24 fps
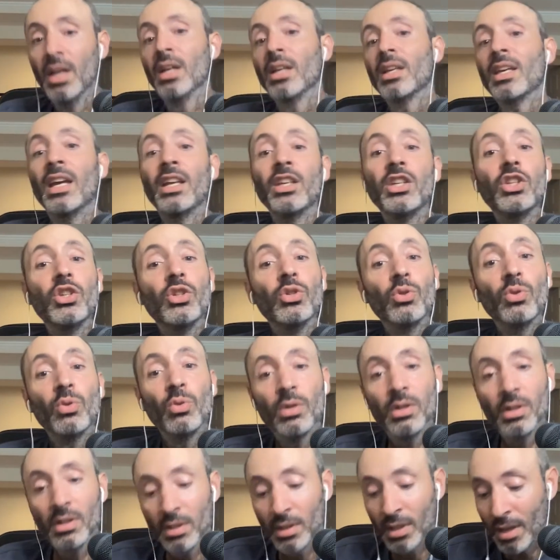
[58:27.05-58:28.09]
Can
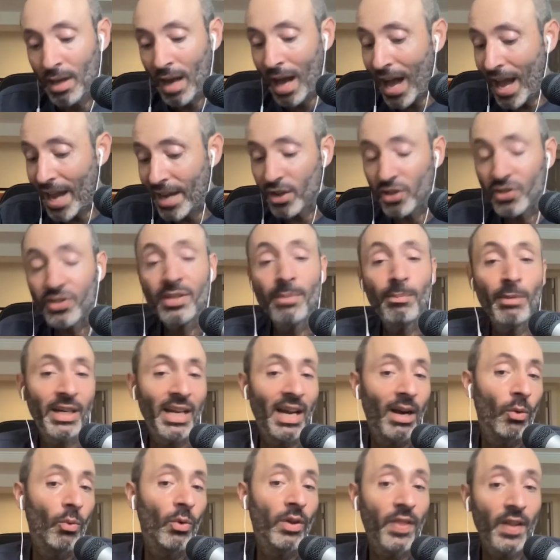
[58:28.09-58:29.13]
you hire someone
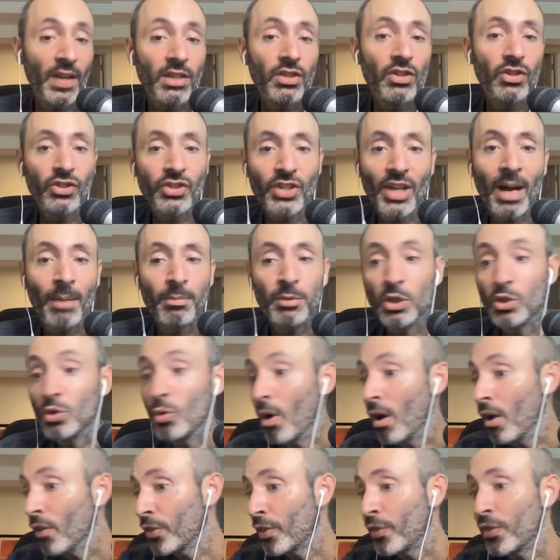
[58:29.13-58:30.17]
out within your job to do
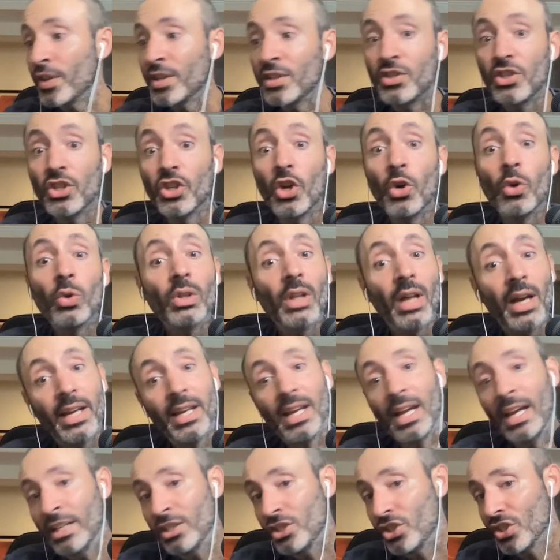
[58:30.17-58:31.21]
all the things you don't like
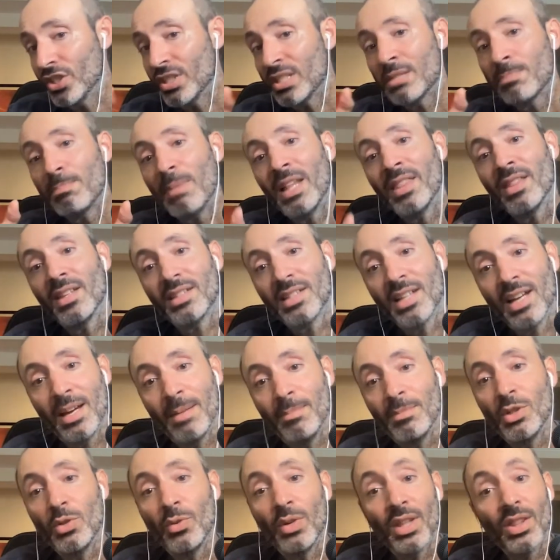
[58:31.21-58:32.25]
and just spend the time
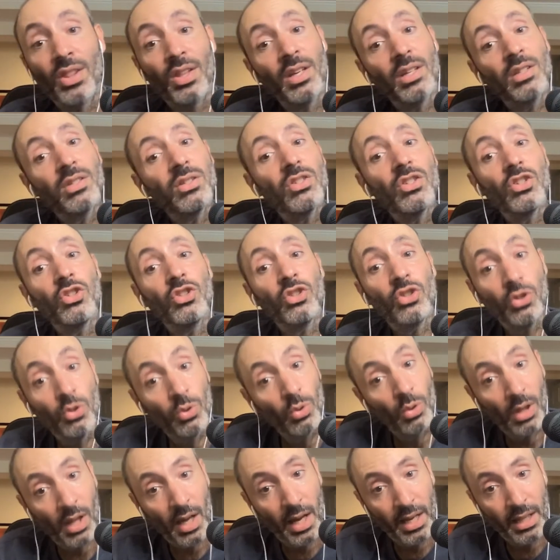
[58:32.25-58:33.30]
doing things you do
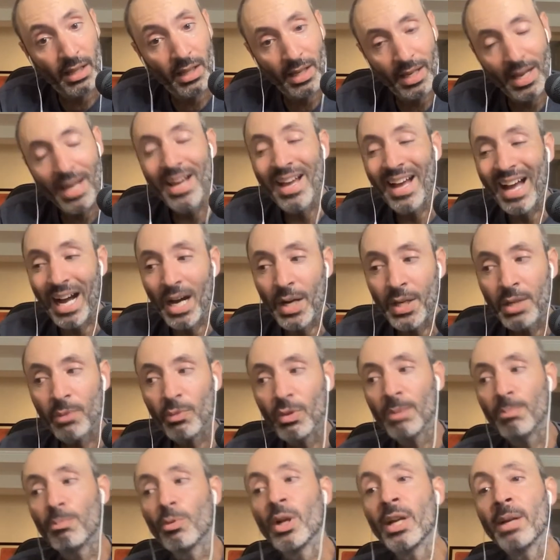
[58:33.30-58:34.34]
like? Like, how can we
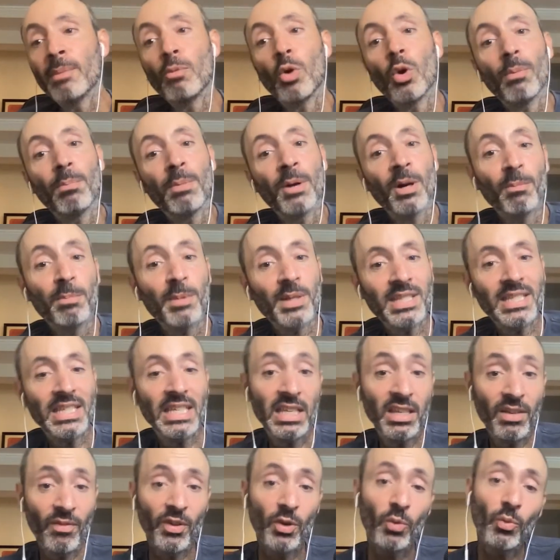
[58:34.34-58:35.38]
bring more purpose
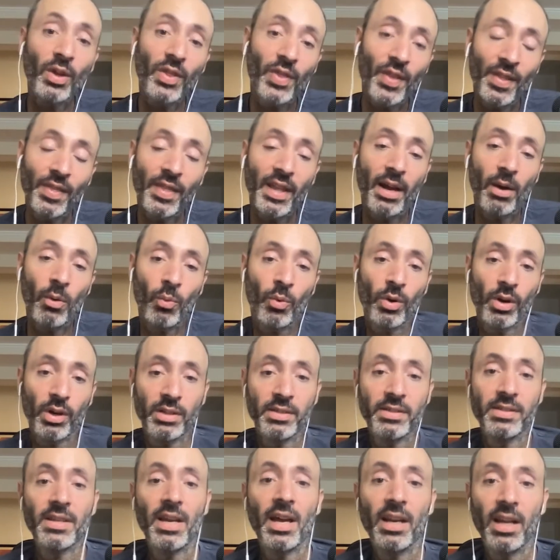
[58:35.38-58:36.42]
even within that work
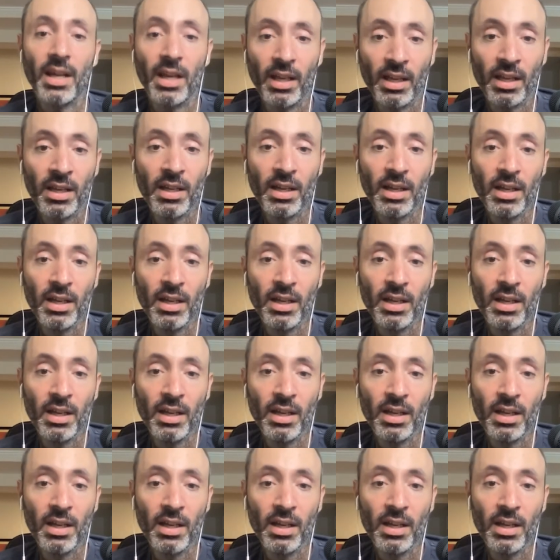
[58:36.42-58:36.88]
setting?